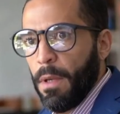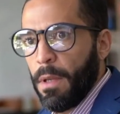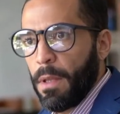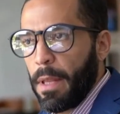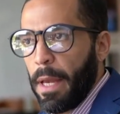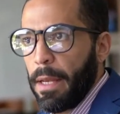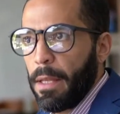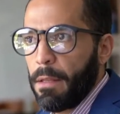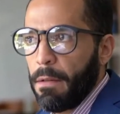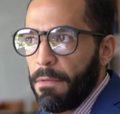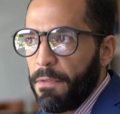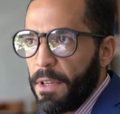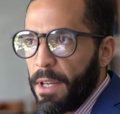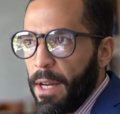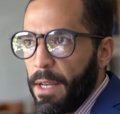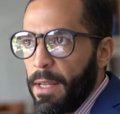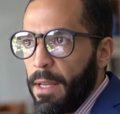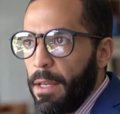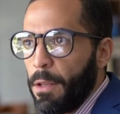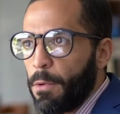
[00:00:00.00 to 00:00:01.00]
by
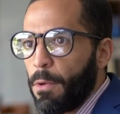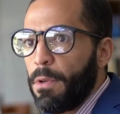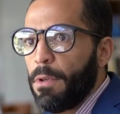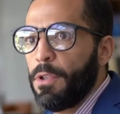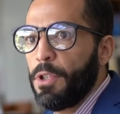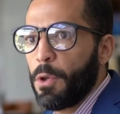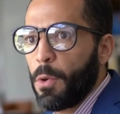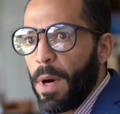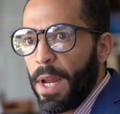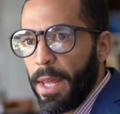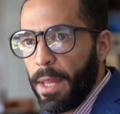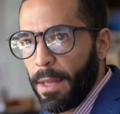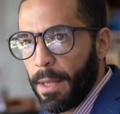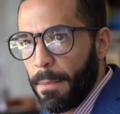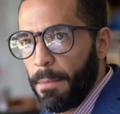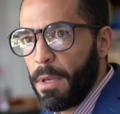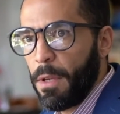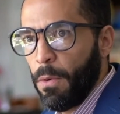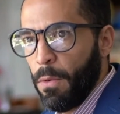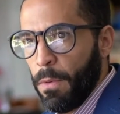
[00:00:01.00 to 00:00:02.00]
five years. Now
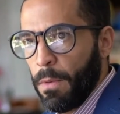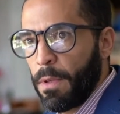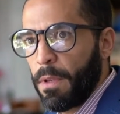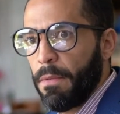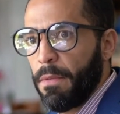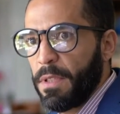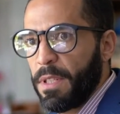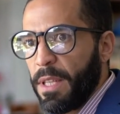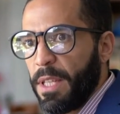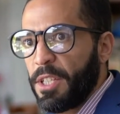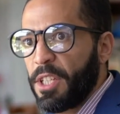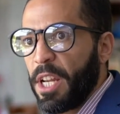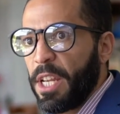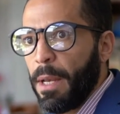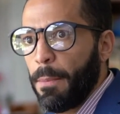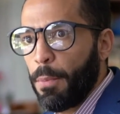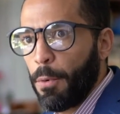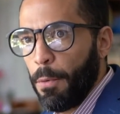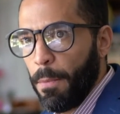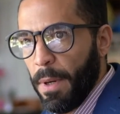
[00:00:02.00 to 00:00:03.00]
what happens is every
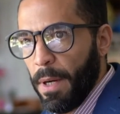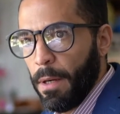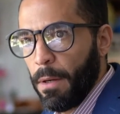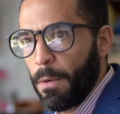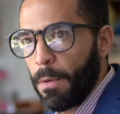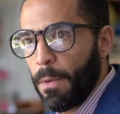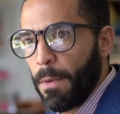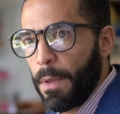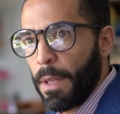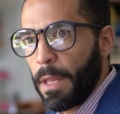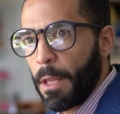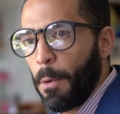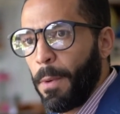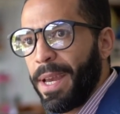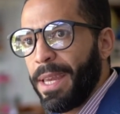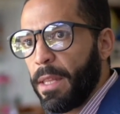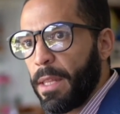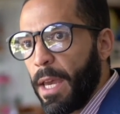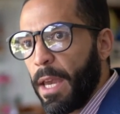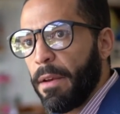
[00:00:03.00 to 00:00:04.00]
year you're supposed to make a
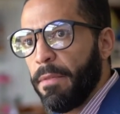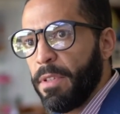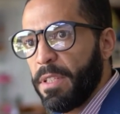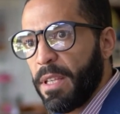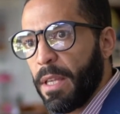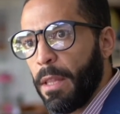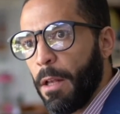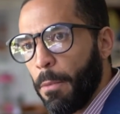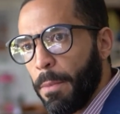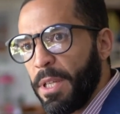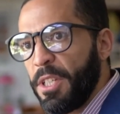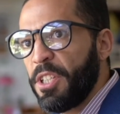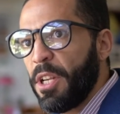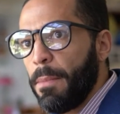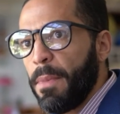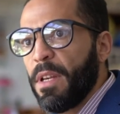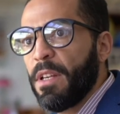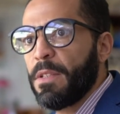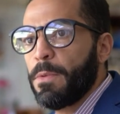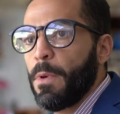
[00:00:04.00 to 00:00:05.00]
contribution. The minimum
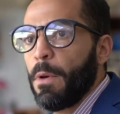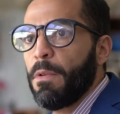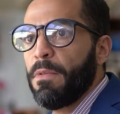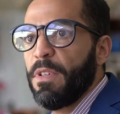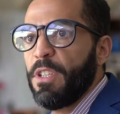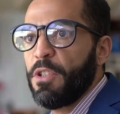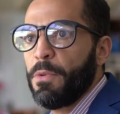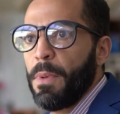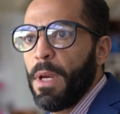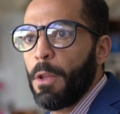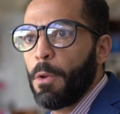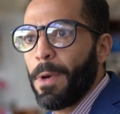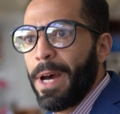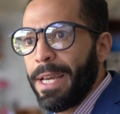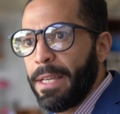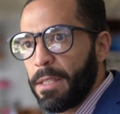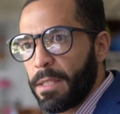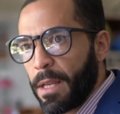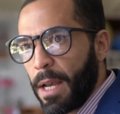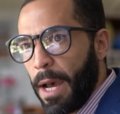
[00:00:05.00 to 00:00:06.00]
contribution has to be
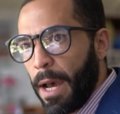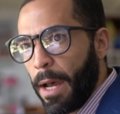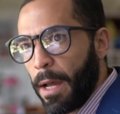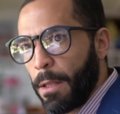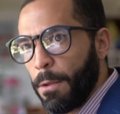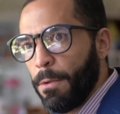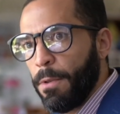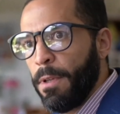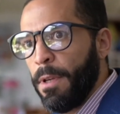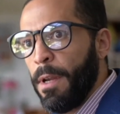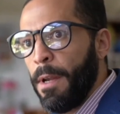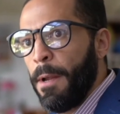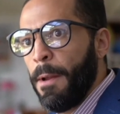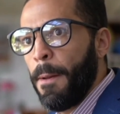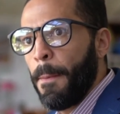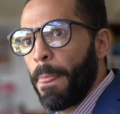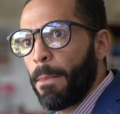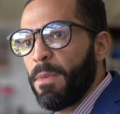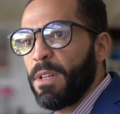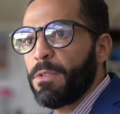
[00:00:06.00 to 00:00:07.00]
500 rupees at least.
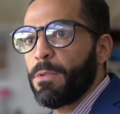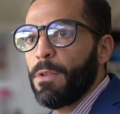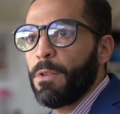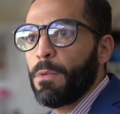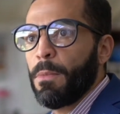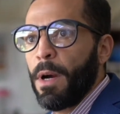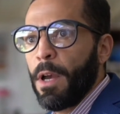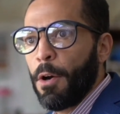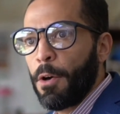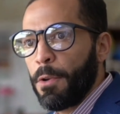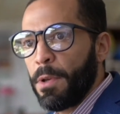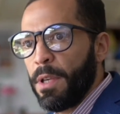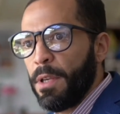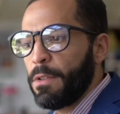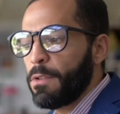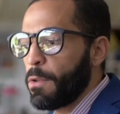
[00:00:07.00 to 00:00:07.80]
And if you don't do it,